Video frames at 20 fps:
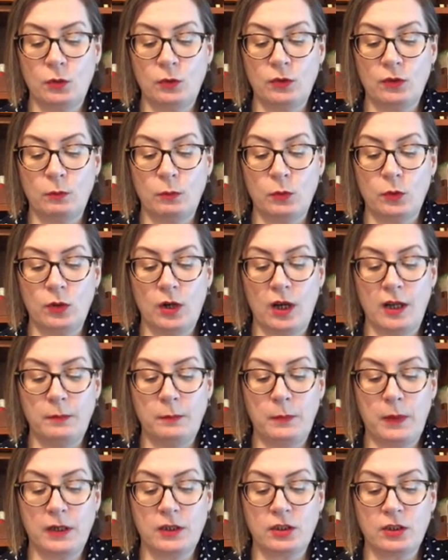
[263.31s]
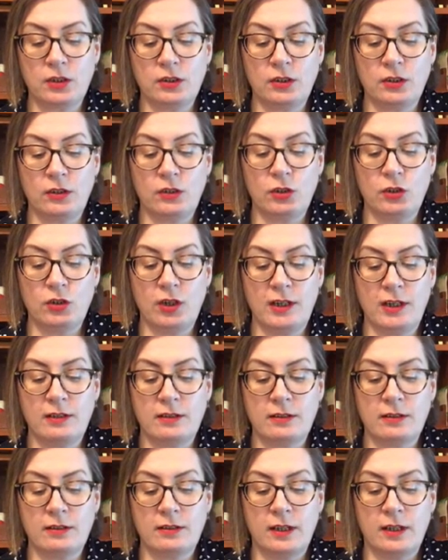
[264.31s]
the more unpunctual are the
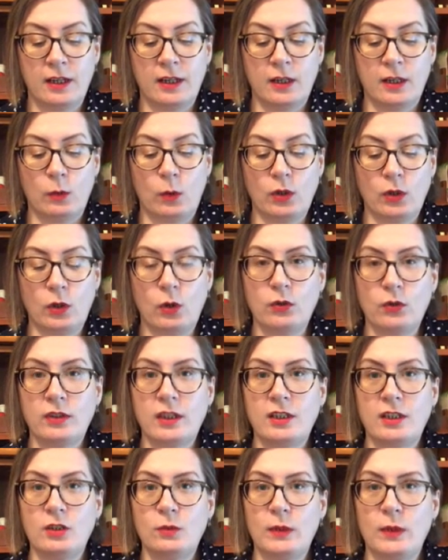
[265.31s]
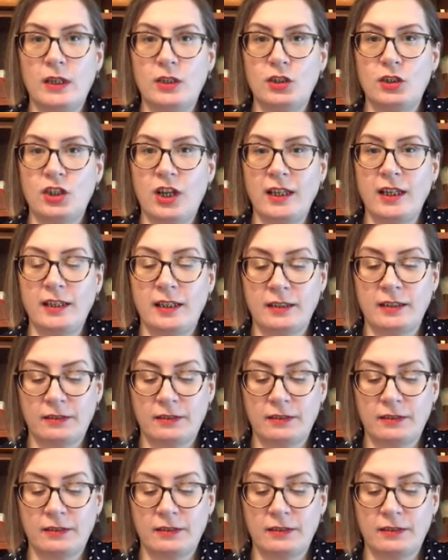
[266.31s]
trains. What ought they to be in China?